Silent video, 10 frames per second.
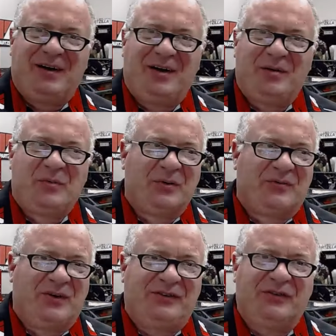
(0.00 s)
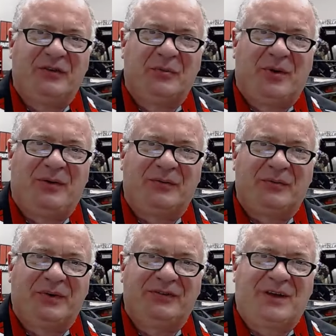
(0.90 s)
I'm more of a single malt
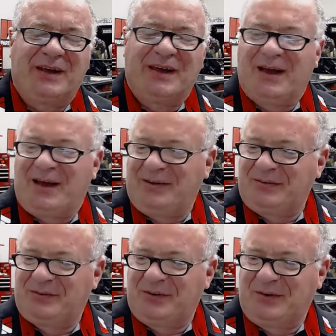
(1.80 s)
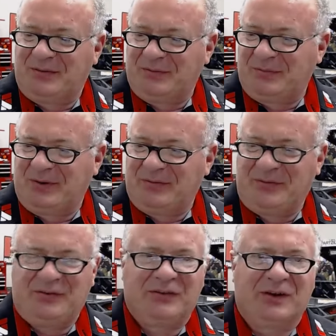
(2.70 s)
whiskey guy. So if
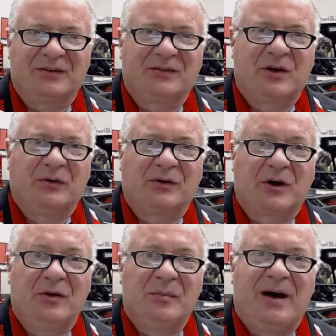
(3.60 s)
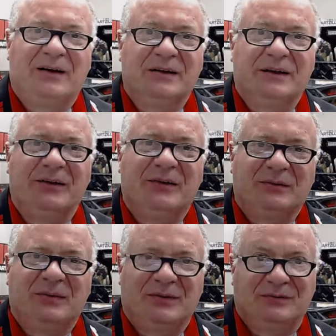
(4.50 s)
you see a Coca-Cola bottle in here,
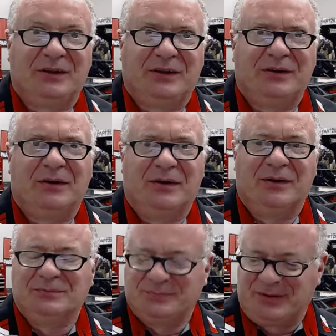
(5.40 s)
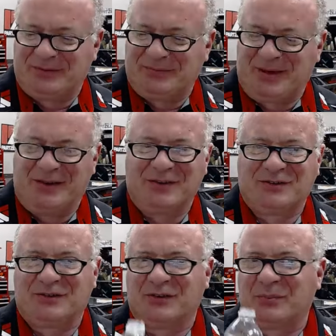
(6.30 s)
well, then you know. But now this
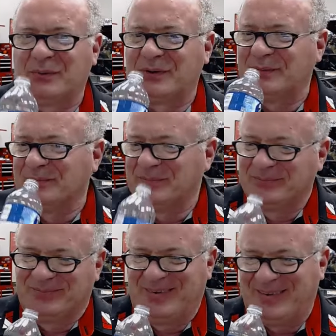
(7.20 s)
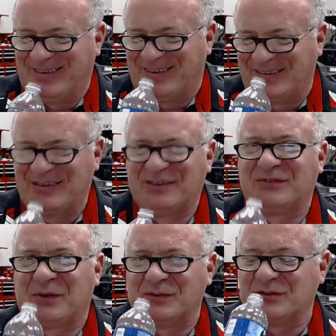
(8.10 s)
is just water, as
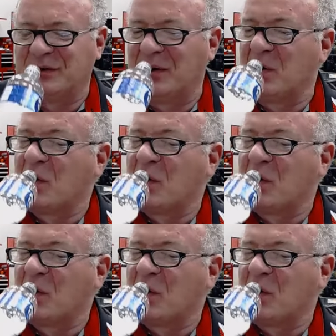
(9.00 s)
far as you